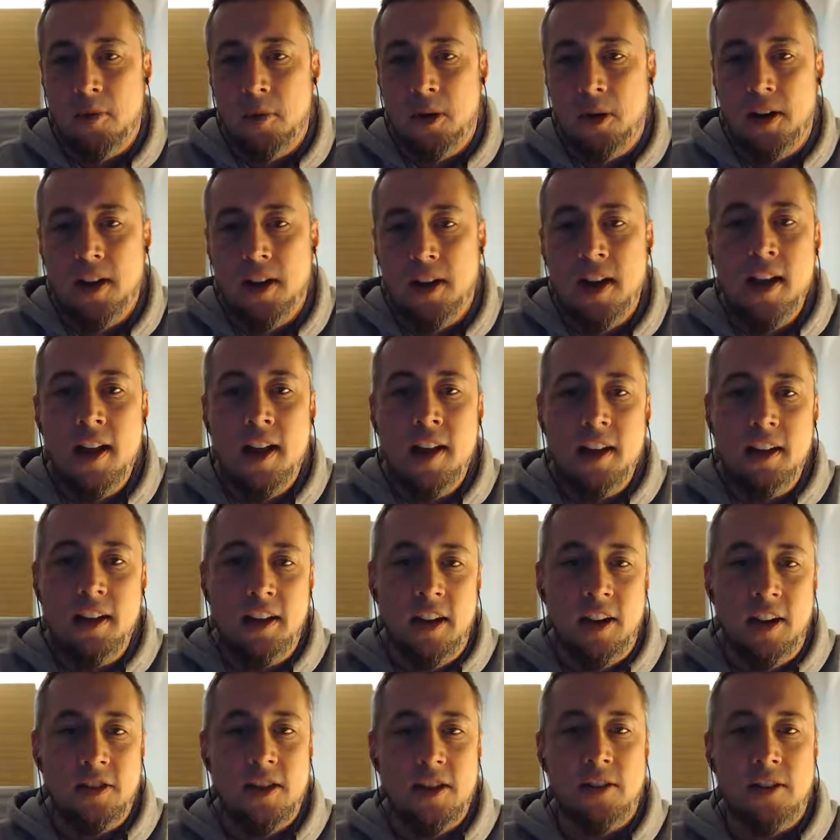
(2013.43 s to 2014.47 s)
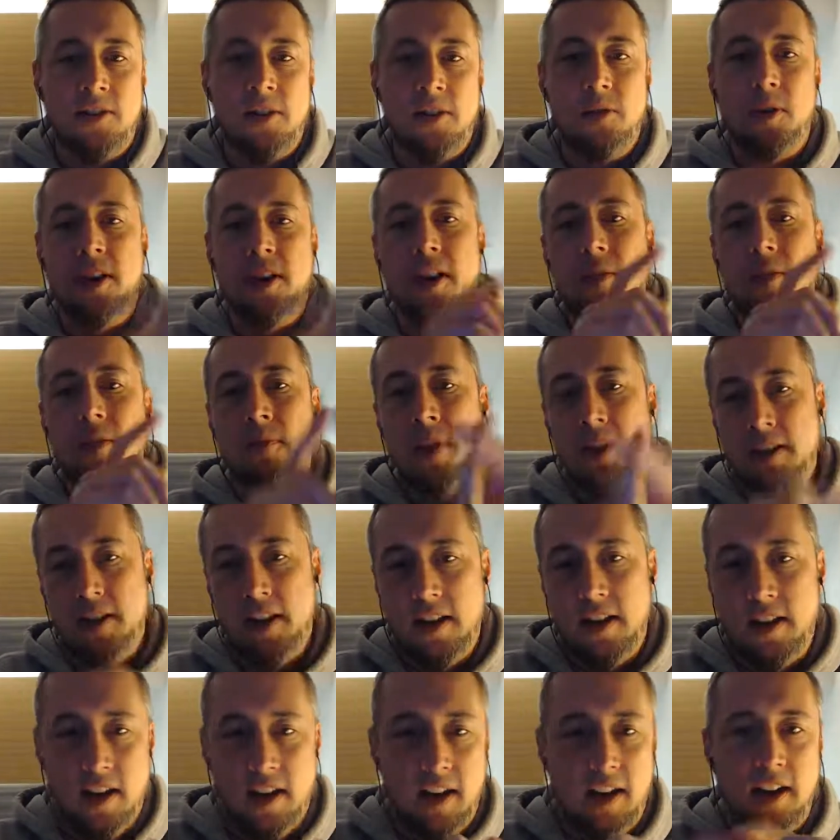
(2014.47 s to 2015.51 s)
But you know, definitely want to hit
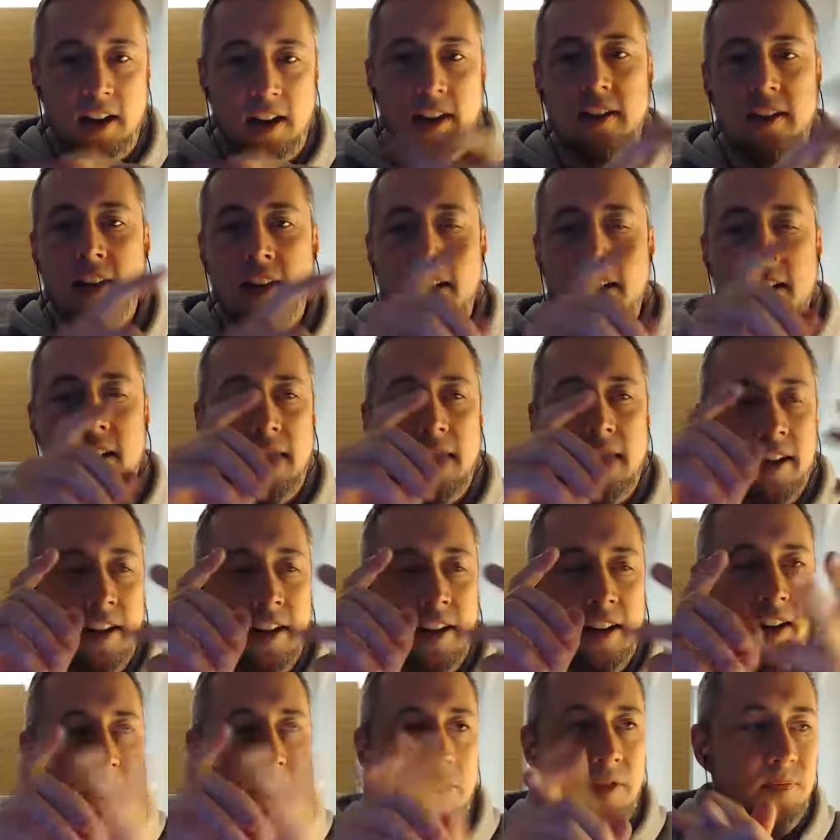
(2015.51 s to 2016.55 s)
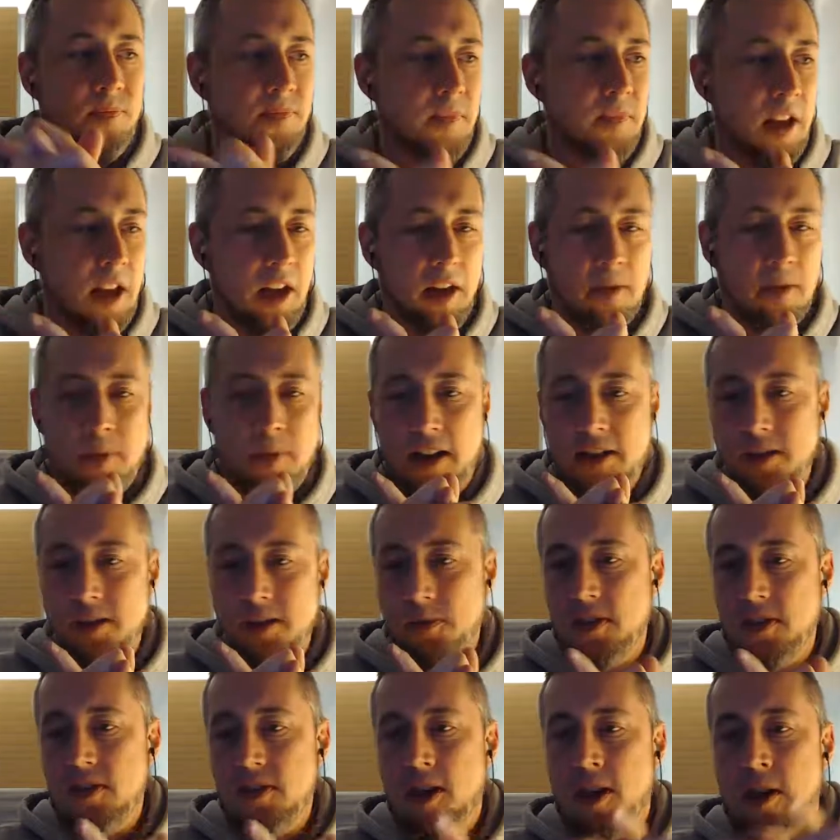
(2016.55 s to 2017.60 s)
Monday night, um, uh,
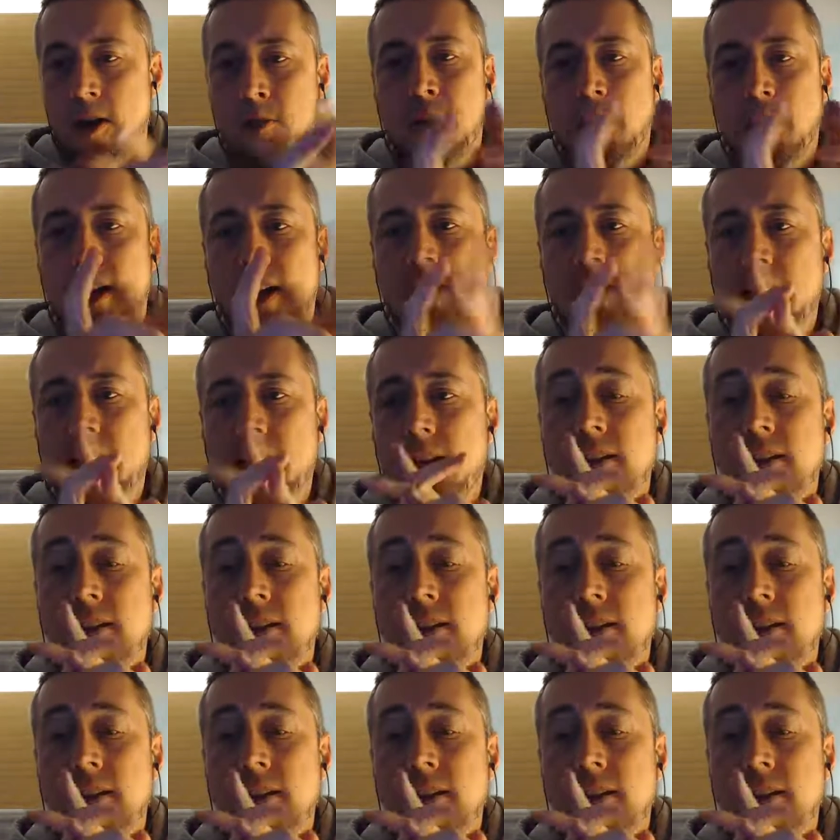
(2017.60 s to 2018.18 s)
possibly jailbreak.